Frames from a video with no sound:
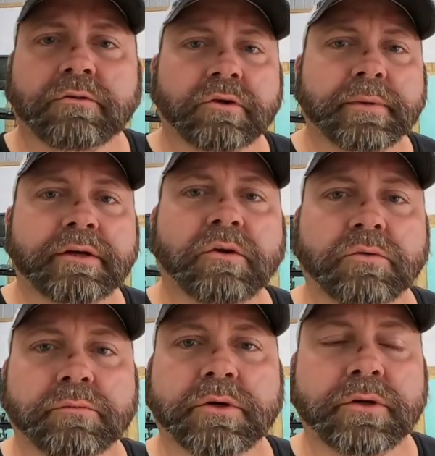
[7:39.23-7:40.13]
are going to be
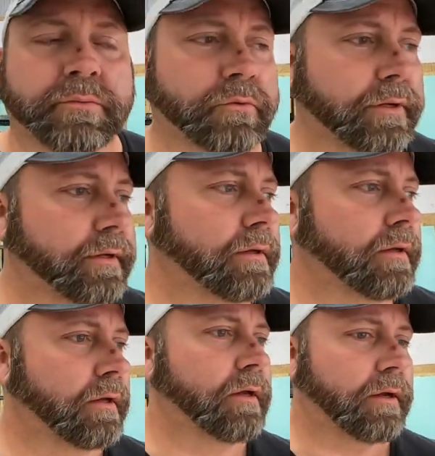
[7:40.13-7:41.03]
golden, pony boy.
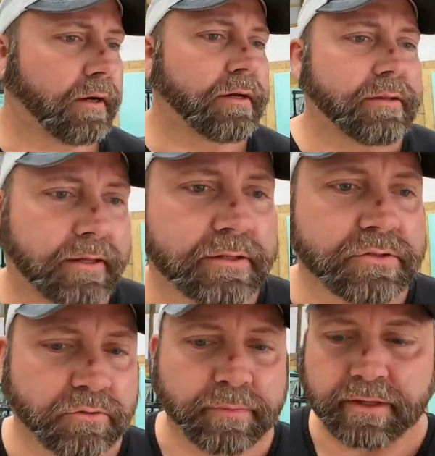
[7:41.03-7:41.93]
I think
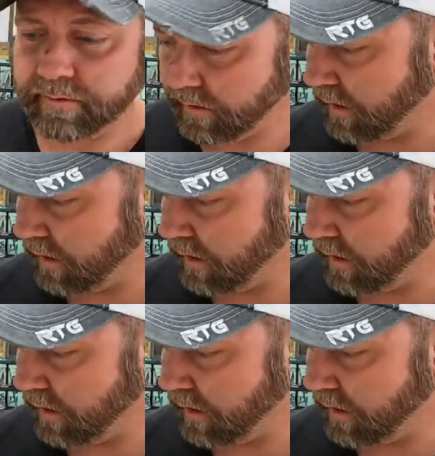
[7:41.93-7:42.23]
it's going to be